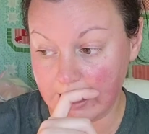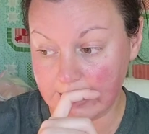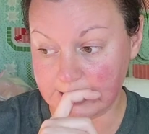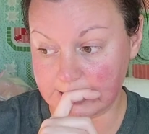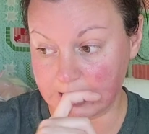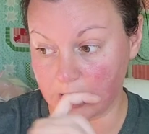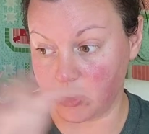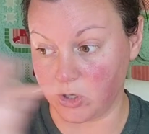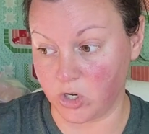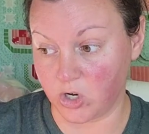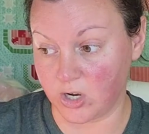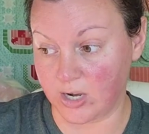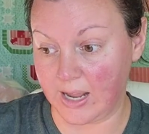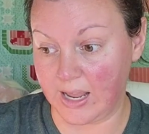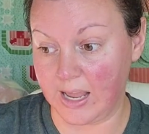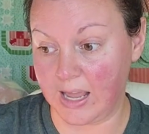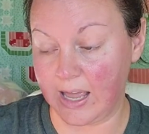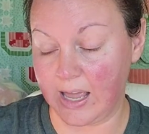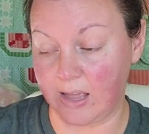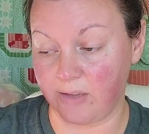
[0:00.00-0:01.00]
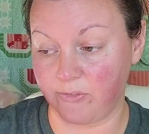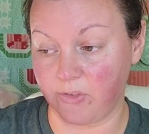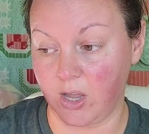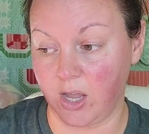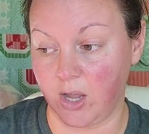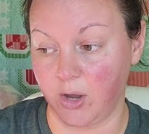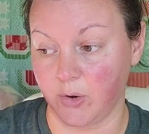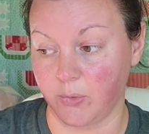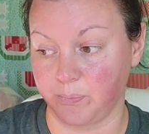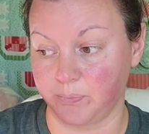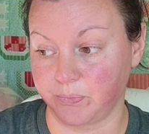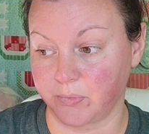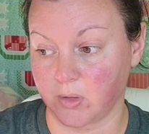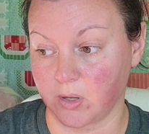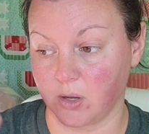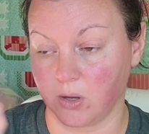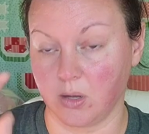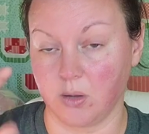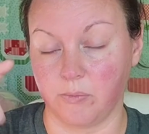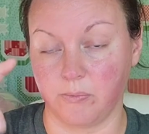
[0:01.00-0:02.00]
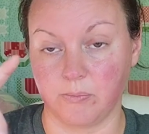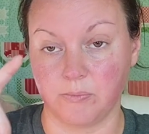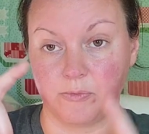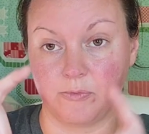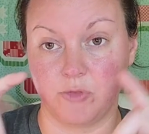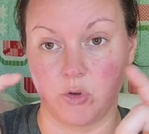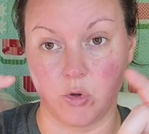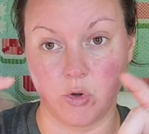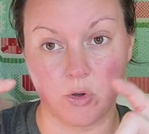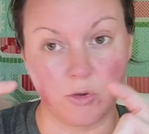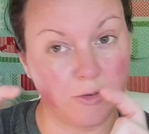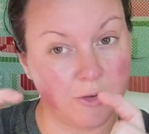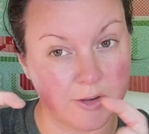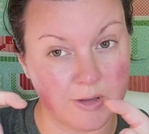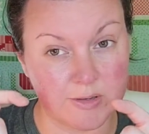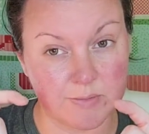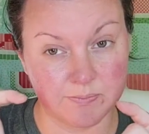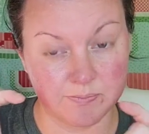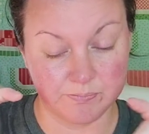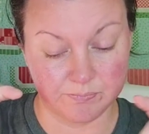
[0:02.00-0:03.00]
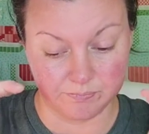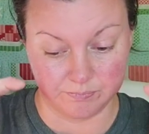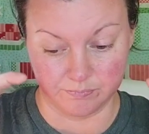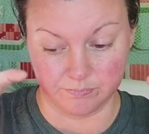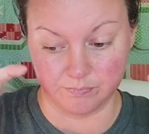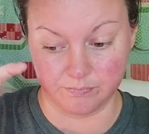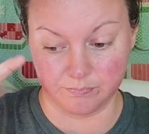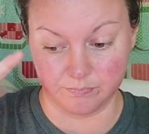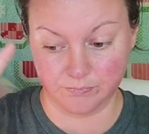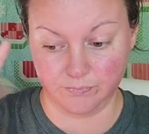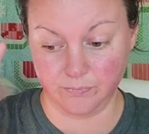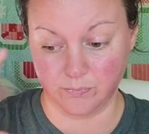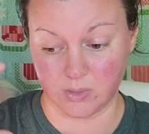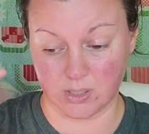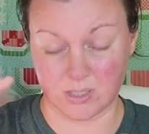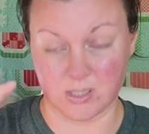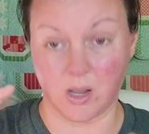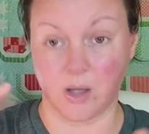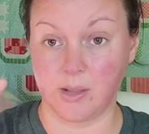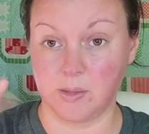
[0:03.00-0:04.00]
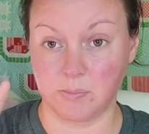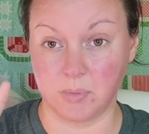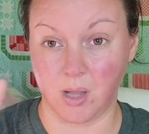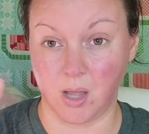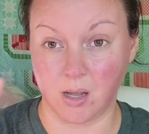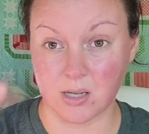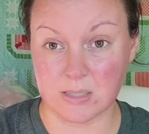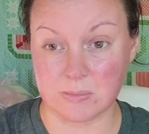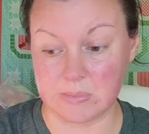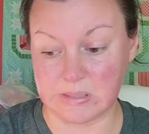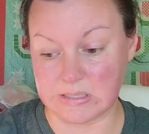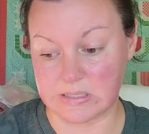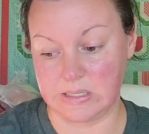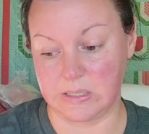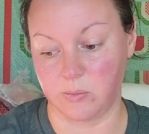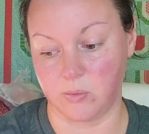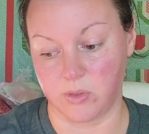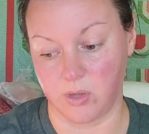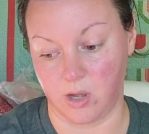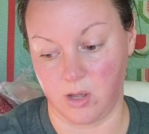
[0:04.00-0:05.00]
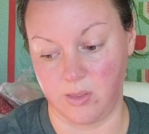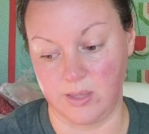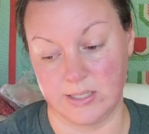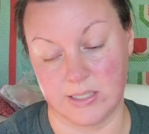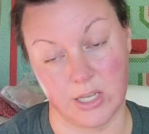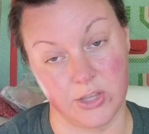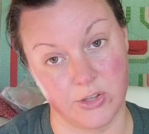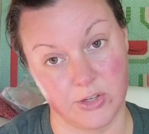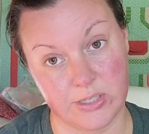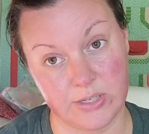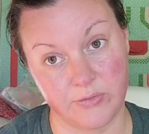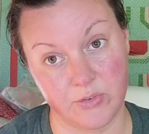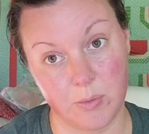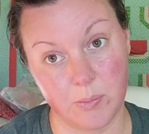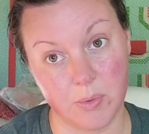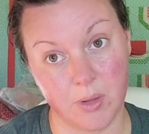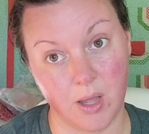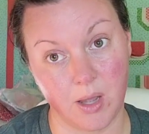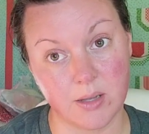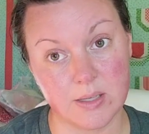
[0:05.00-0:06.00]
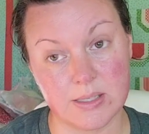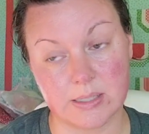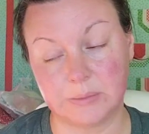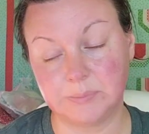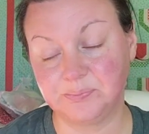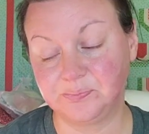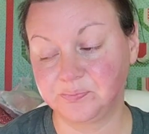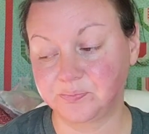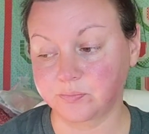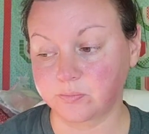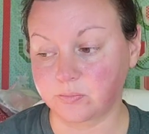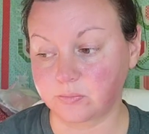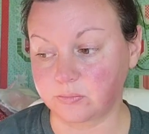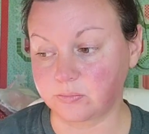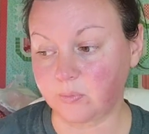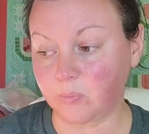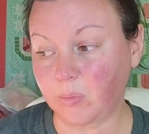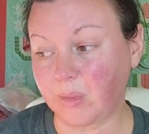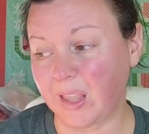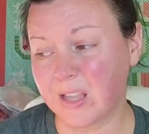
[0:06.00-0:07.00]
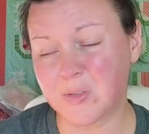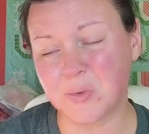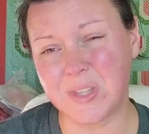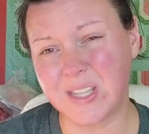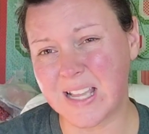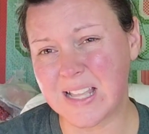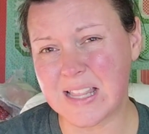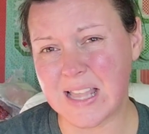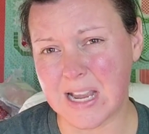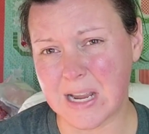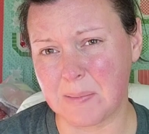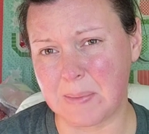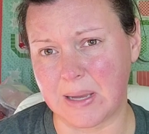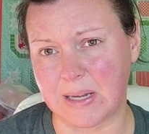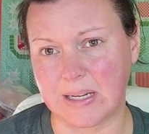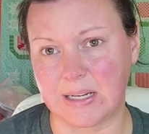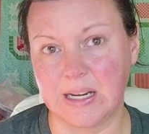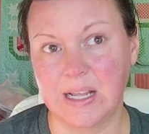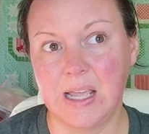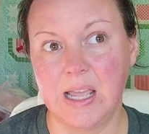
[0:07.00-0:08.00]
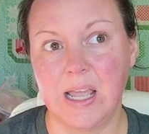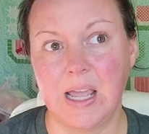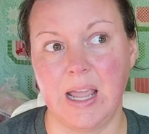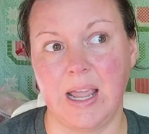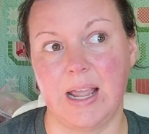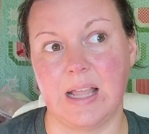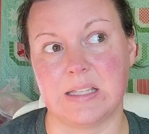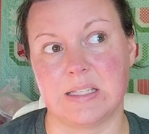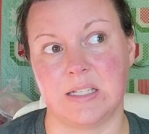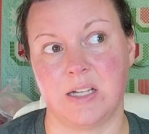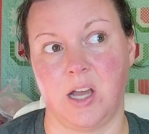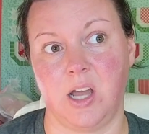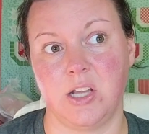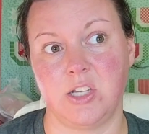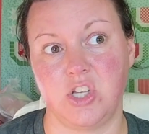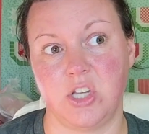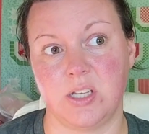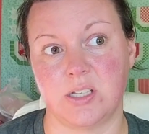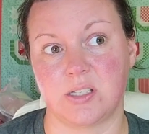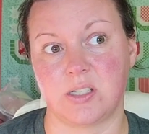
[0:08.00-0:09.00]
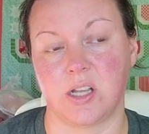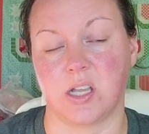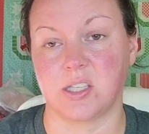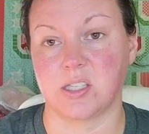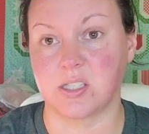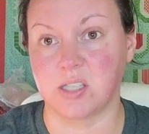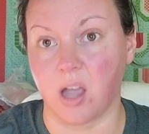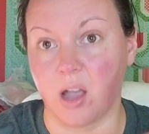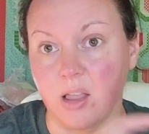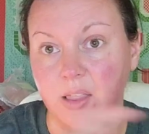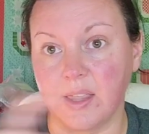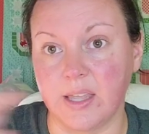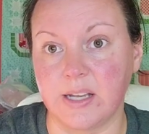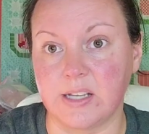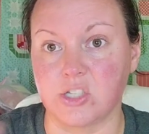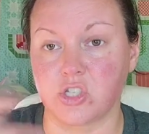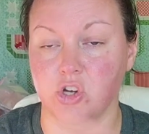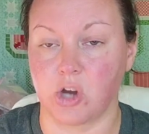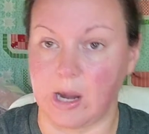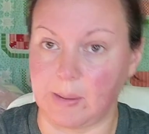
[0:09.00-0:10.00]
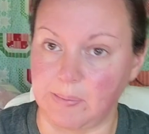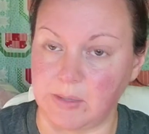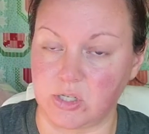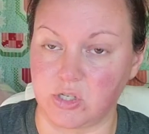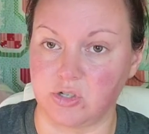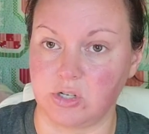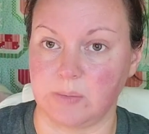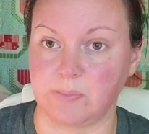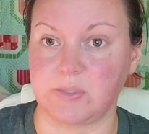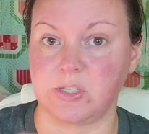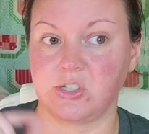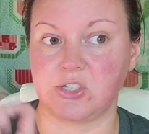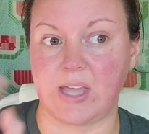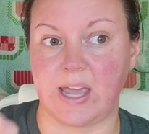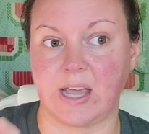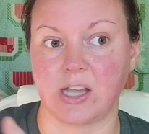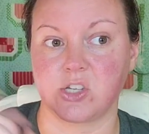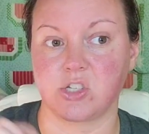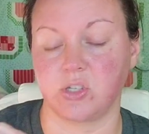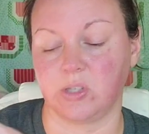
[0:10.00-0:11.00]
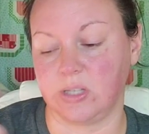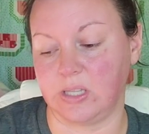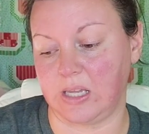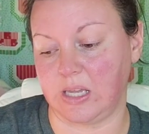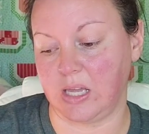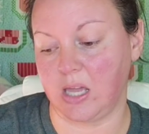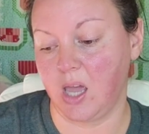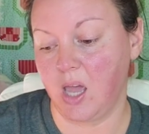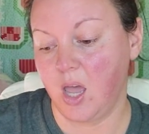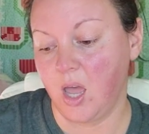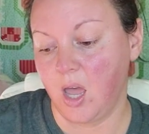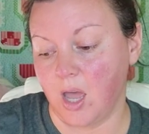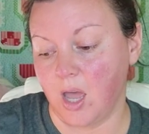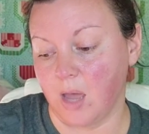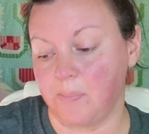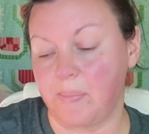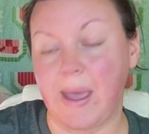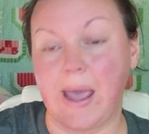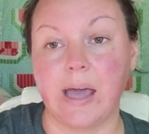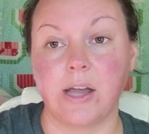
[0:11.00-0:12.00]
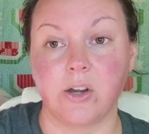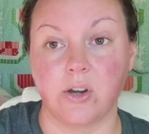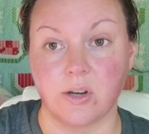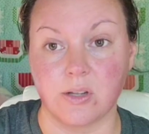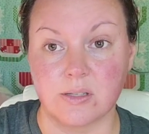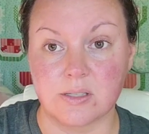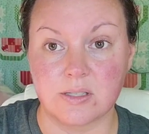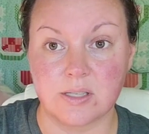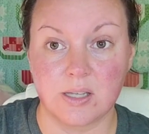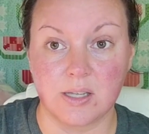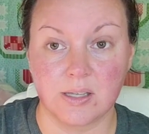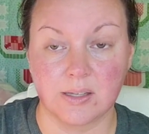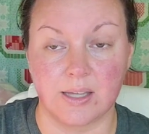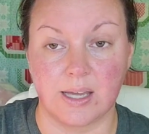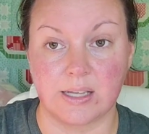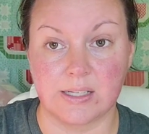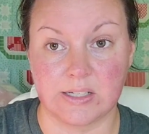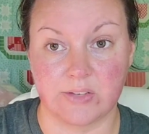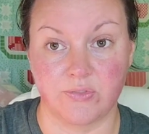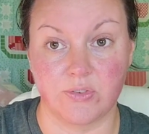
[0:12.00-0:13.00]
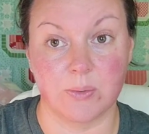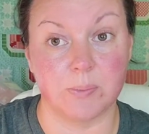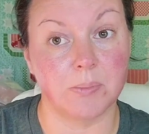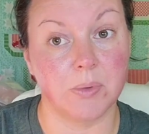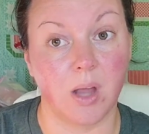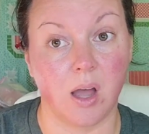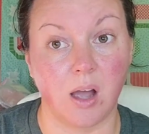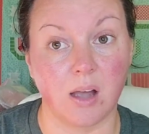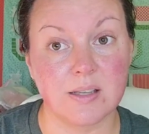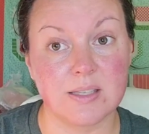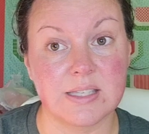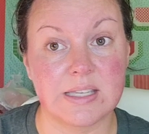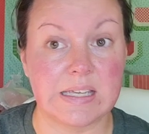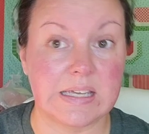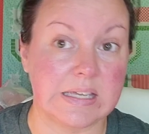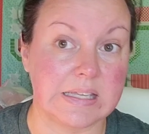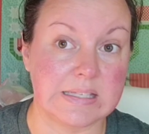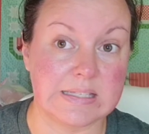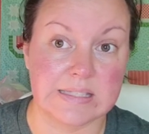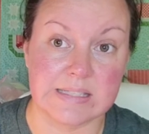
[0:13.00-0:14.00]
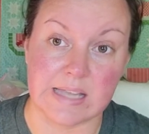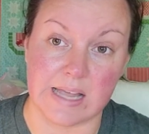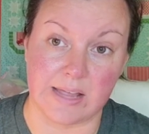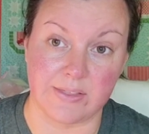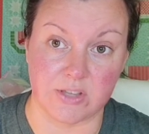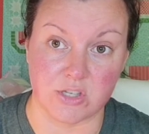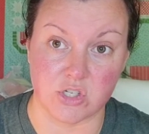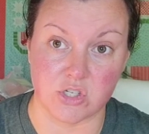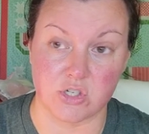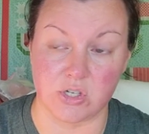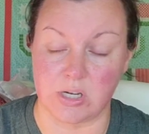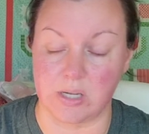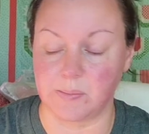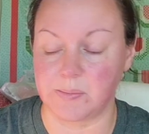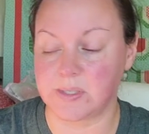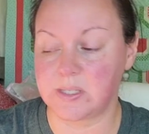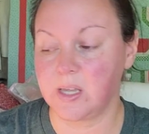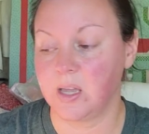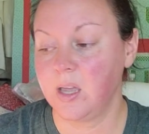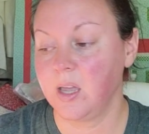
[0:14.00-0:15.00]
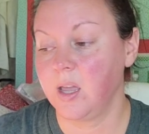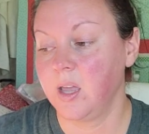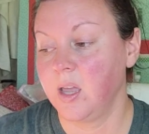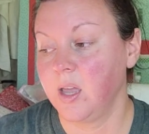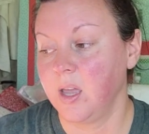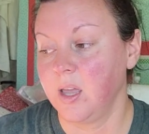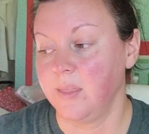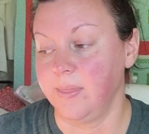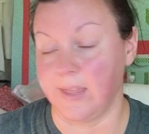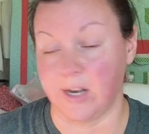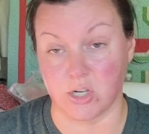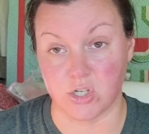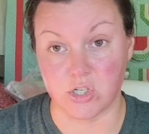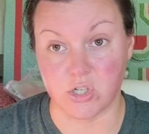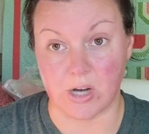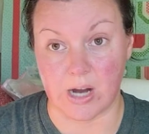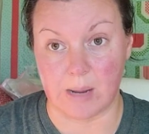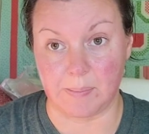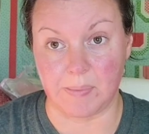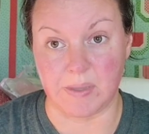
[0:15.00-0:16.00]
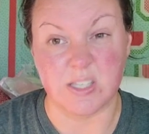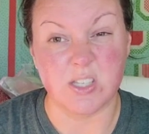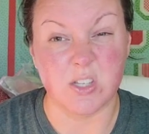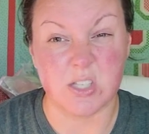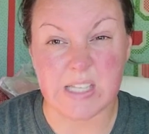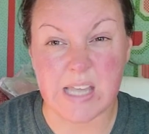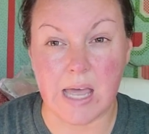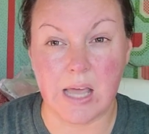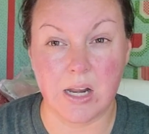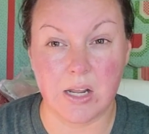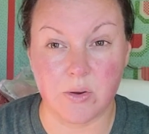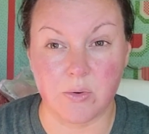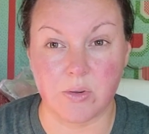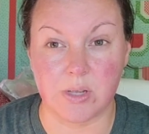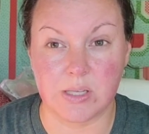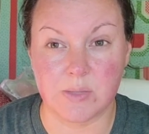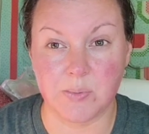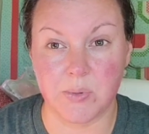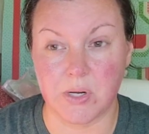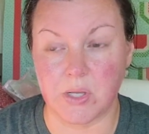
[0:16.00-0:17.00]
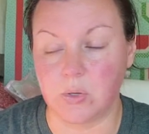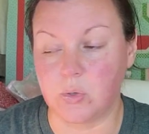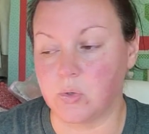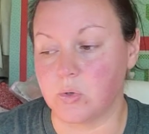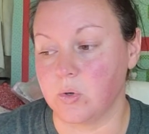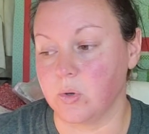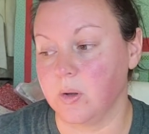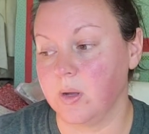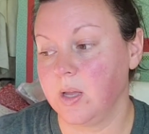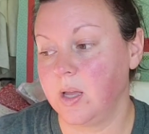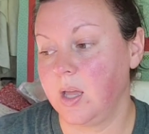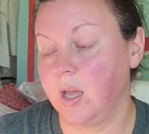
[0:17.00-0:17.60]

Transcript: So you're gonna have full solid blocks mixed in with all these other different blocks. That's one thing I like about it. It's not just solid scrappy strips. There's actually patterns, like different blocks inside the strips that are scrappy. So it's pretty cool.